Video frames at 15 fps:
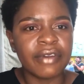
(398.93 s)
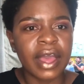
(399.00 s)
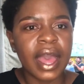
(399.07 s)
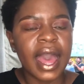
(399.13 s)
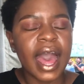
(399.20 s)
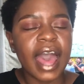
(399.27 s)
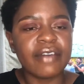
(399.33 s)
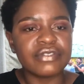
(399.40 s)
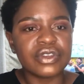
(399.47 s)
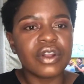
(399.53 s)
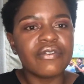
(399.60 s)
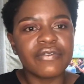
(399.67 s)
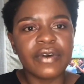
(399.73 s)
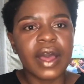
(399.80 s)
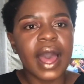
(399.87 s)
I've sort of
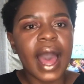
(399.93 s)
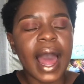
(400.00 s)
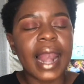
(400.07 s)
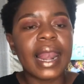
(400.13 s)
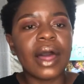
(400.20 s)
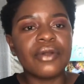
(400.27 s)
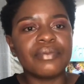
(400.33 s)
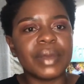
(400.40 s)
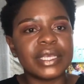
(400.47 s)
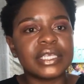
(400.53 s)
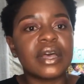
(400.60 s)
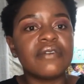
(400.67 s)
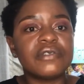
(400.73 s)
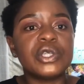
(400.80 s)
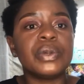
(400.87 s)
allowed
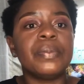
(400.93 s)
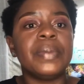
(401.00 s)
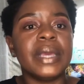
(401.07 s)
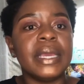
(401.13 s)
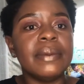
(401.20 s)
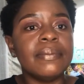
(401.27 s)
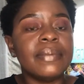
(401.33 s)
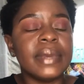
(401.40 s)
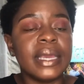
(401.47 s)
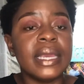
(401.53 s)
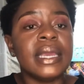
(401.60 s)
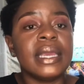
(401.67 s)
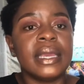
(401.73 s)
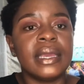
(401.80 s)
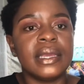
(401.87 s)
myself to be
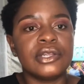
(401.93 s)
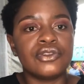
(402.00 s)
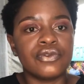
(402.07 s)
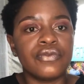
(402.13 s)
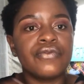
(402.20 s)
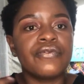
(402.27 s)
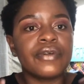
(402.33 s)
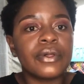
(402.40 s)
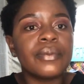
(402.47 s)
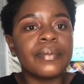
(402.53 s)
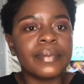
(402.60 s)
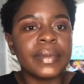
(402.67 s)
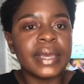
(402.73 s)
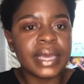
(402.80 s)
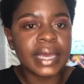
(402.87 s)
me, to fill
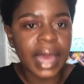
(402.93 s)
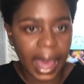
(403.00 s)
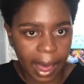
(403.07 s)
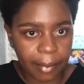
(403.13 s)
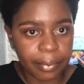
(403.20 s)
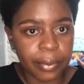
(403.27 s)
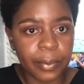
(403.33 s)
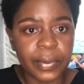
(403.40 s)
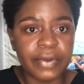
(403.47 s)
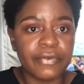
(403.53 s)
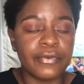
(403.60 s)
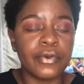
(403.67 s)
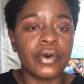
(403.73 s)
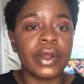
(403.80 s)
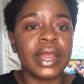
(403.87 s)
me up
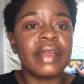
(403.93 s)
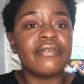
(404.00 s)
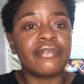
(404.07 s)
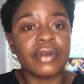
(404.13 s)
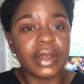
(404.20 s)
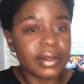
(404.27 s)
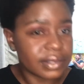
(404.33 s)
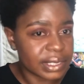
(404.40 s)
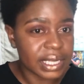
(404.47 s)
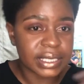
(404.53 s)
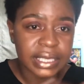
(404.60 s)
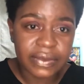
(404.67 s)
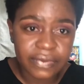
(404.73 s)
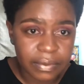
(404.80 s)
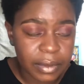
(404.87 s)
before everyone else starts
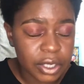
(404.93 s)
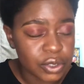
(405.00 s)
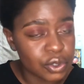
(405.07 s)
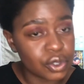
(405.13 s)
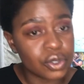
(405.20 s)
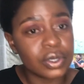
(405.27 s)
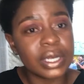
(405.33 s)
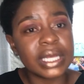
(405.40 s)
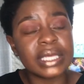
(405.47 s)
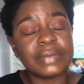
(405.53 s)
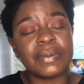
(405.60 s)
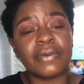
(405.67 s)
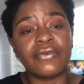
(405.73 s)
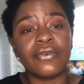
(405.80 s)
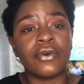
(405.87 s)
giving me to-do lists,
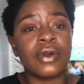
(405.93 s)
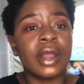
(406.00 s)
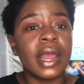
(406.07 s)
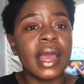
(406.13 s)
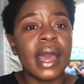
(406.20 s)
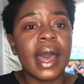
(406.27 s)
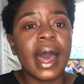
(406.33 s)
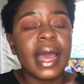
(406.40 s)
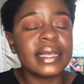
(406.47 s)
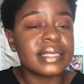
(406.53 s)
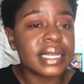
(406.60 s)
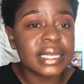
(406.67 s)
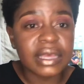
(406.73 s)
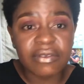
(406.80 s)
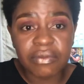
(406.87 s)
before I start
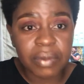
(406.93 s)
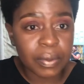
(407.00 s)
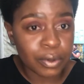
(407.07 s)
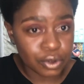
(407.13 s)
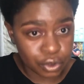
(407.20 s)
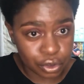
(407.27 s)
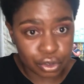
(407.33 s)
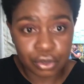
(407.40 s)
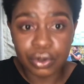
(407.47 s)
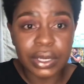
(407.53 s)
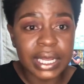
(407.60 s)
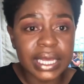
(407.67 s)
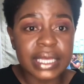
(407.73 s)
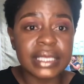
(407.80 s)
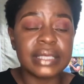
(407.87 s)
giving people to-do
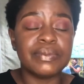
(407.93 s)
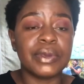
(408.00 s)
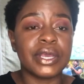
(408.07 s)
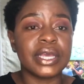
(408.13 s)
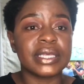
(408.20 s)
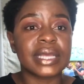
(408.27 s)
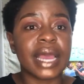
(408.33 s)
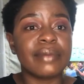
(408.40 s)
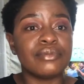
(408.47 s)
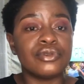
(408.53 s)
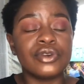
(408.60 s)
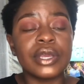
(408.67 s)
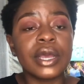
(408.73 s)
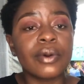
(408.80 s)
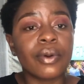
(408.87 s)
lists, because I'm doing
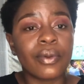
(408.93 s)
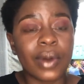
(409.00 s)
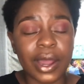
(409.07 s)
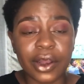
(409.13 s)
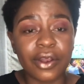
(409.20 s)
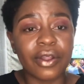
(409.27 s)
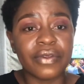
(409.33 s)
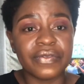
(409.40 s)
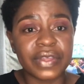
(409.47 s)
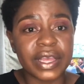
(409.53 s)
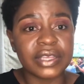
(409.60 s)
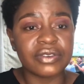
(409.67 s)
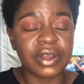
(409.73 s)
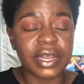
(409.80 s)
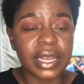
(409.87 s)
quite a lot of things
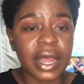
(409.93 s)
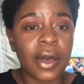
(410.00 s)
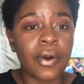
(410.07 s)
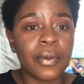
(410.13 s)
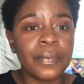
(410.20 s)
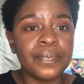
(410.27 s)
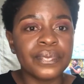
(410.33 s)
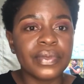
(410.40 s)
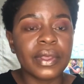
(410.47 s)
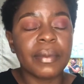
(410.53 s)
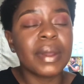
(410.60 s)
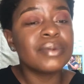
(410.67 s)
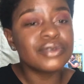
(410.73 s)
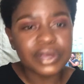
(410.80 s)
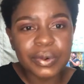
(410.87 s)
right now, but I'm
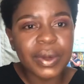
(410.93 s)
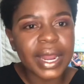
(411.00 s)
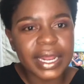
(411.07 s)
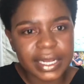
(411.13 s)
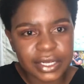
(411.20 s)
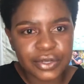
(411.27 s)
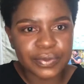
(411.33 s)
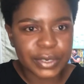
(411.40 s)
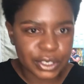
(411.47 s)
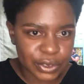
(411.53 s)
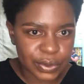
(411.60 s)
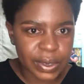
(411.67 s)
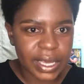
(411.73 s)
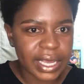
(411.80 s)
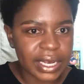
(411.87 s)
doing what I need to be
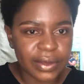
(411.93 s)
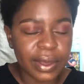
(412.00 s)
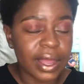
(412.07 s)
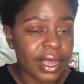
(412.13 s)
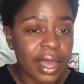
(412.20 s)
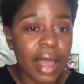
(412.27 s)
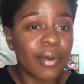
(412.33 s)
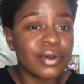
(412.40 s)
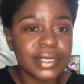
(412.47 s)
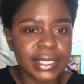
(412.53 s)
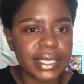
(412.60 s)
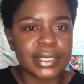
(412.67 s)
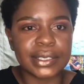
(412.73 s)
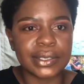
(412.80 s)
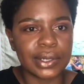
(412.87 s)
doing anyway. I won't say
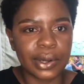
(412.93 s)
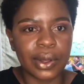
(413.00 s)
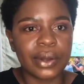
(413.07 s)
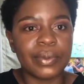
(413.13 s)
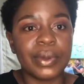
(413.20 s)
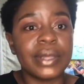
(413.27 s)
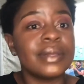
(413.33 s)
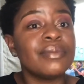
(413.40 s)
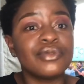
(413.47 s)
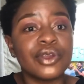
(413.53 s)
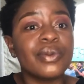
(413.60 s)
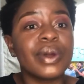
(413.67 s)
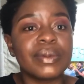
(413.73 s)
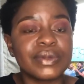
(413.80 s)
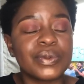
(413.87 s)
it's a lot, but I'm doing what
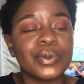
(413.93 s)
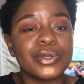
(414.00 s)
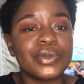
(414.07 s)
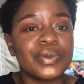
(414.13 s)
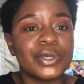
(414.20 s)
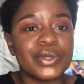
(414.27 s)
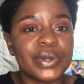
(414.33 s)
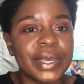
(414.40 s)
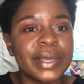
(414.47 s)
I'm supposed to be doing.